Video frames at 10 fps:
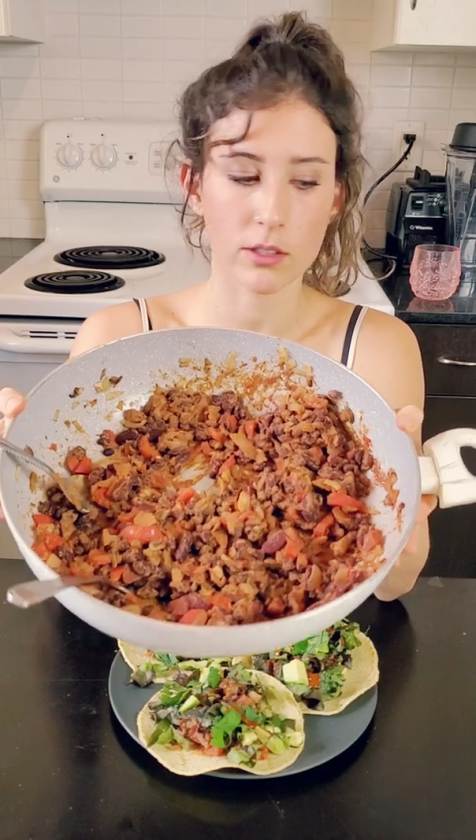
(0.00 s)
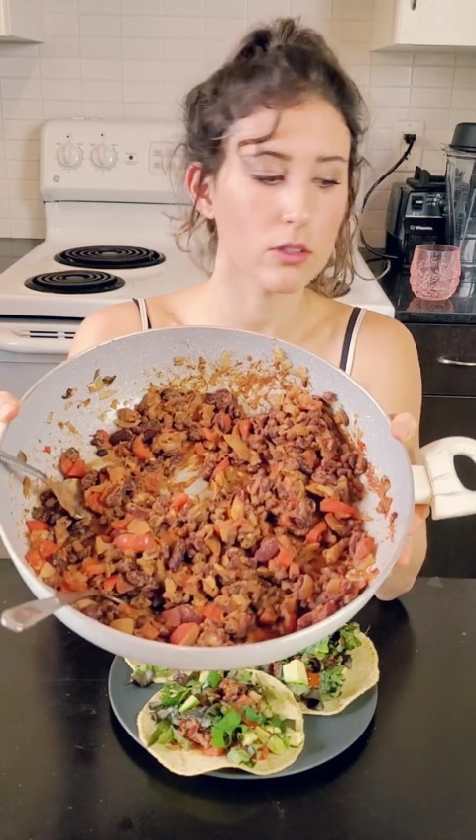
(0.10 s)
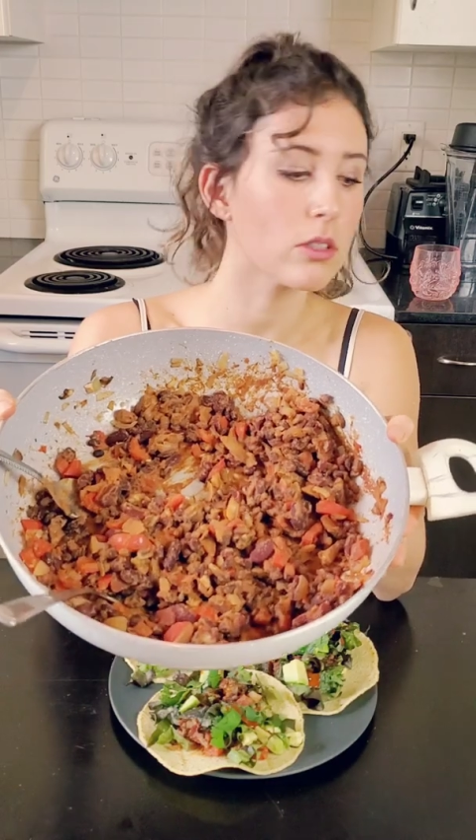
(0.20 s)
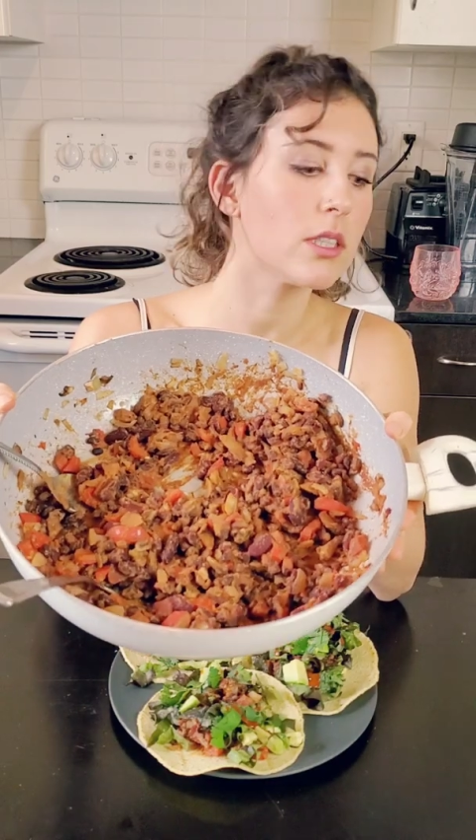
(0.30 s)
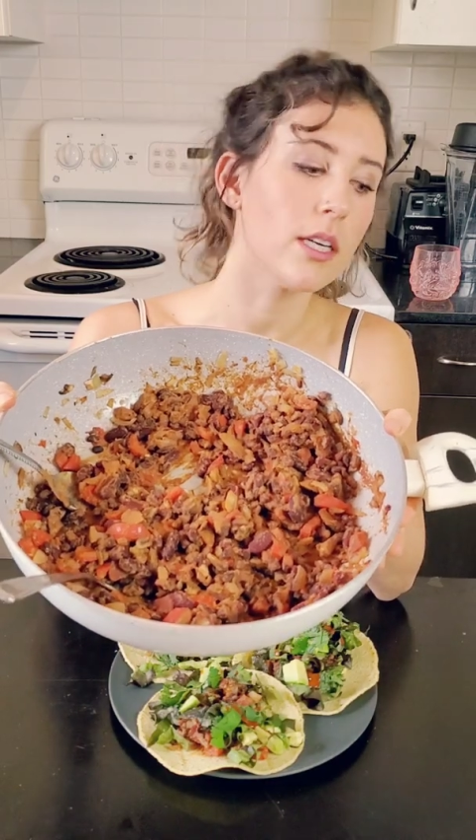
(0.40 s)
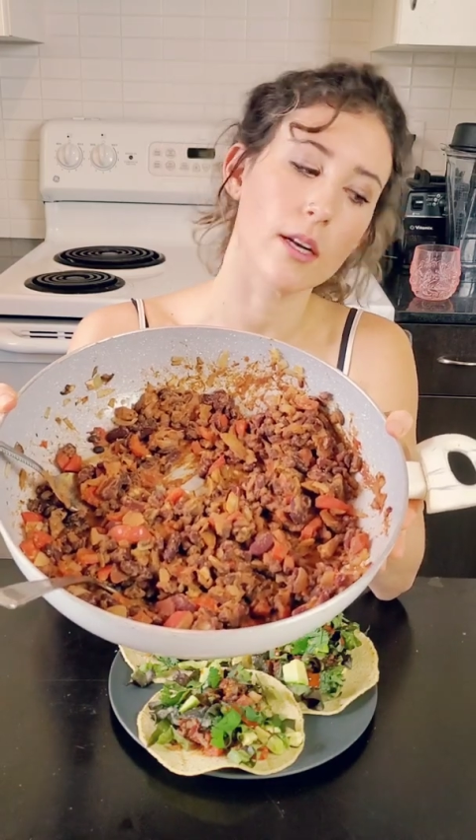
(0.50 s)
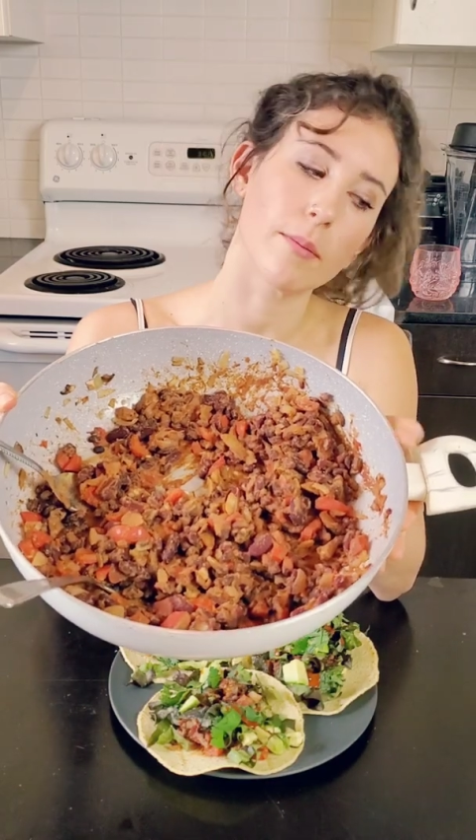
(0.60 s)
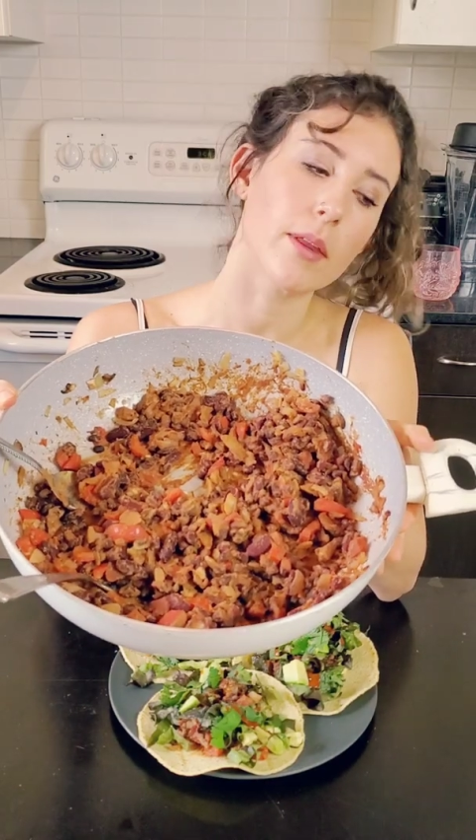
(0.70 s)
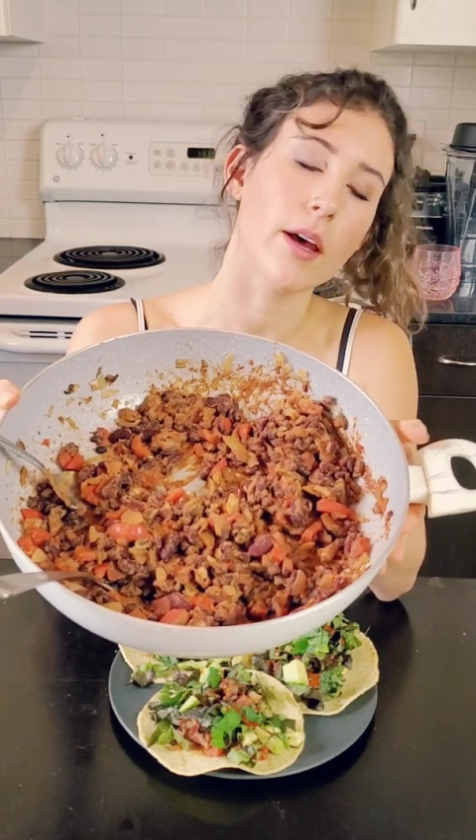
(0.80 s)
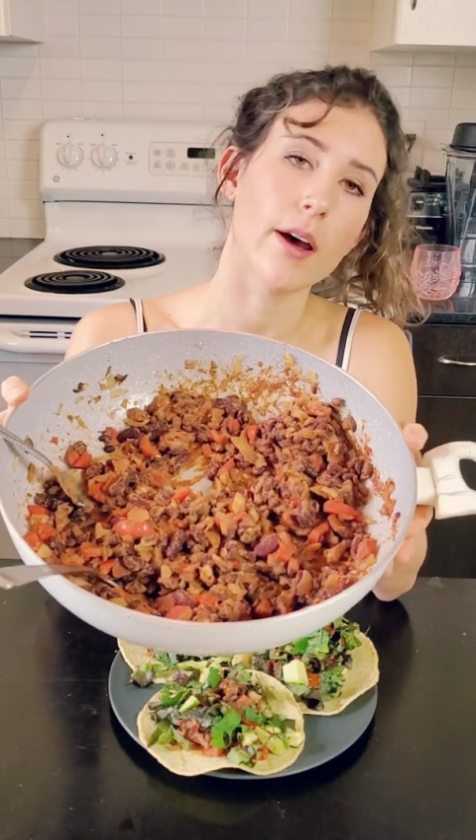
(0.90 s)
Because you just heat
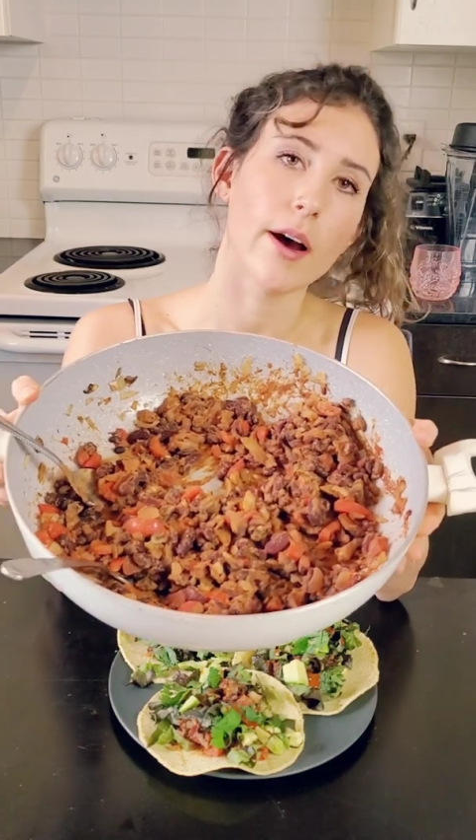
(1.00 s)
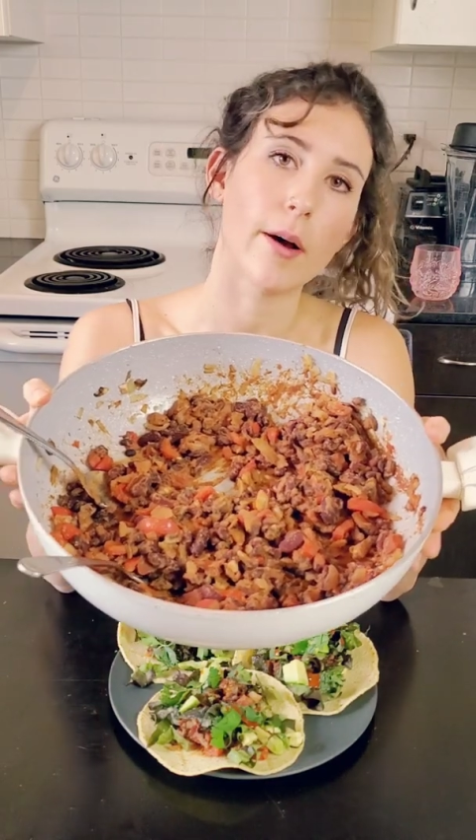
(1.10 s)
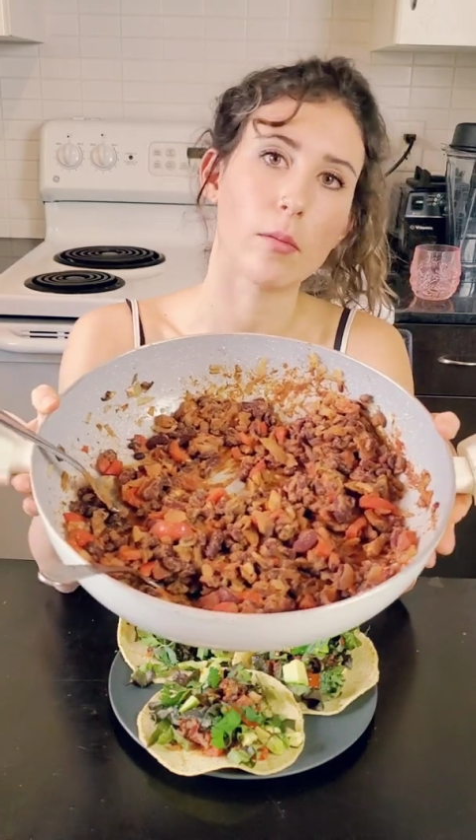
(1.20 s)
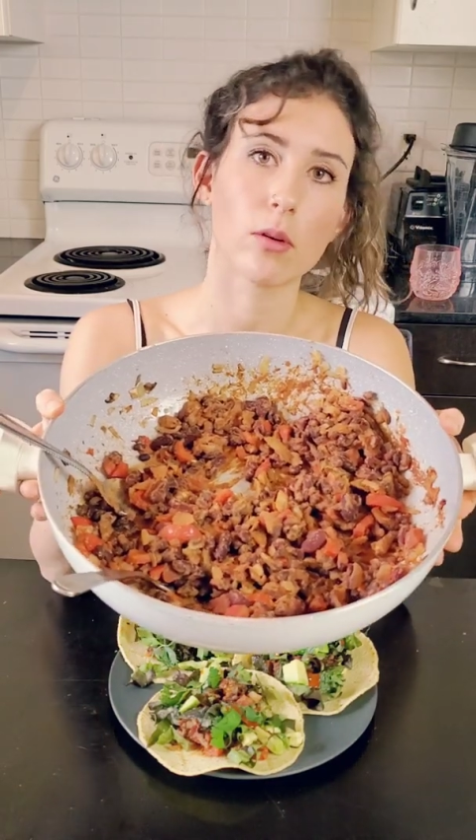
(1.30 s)
up the